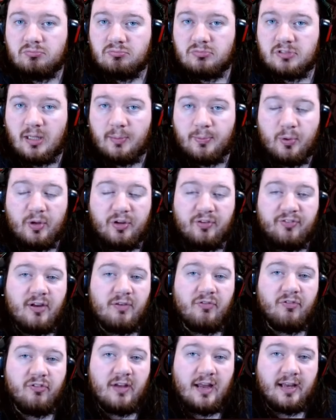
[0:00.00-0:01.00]
Tell me what your
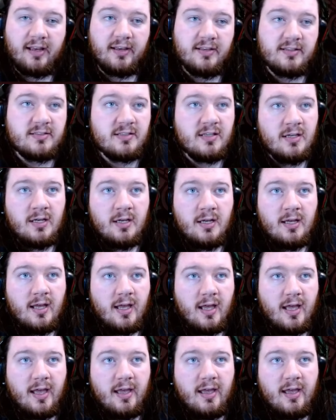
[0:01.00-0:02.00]
favorite flag is.
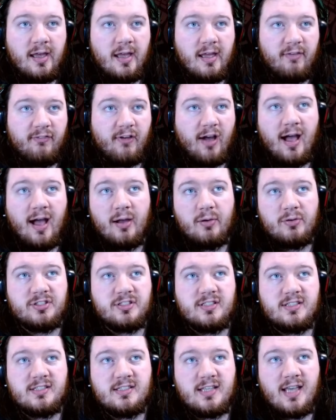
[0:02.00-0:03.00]
If I was
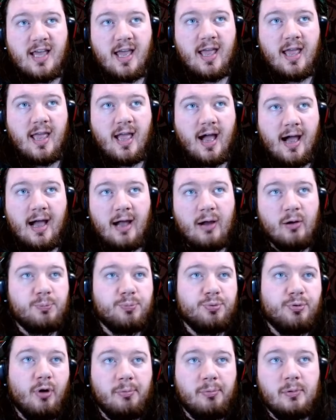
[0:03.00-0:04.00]
to say, I would
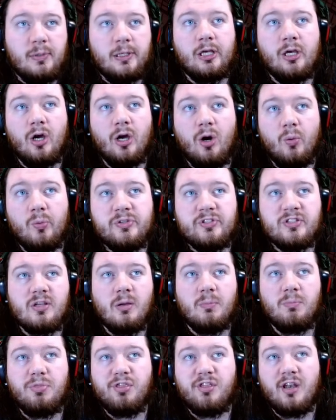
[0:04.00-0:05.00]
probably go with
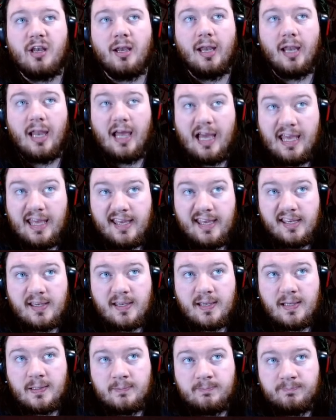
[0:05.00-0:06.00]
something
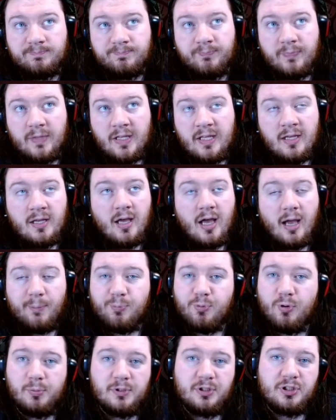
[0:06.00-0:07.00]
like... I
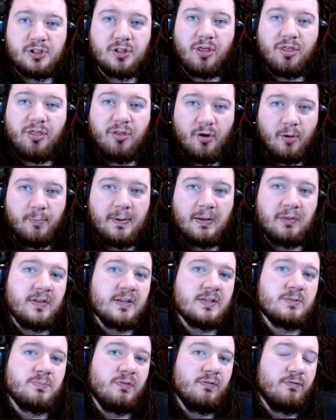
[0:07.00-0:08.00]
probably should have thought about
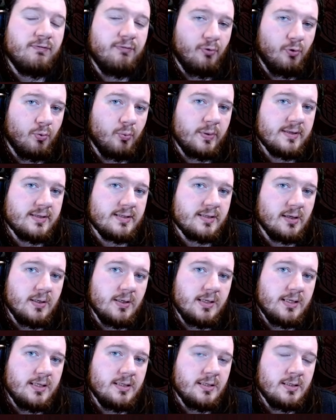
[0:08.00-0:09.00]
this before we
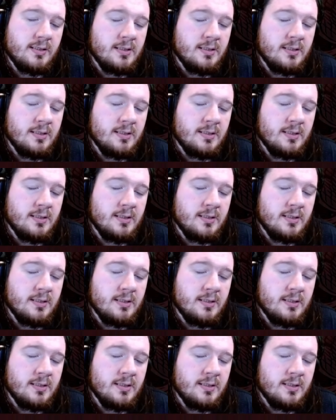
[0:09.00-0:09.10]
started.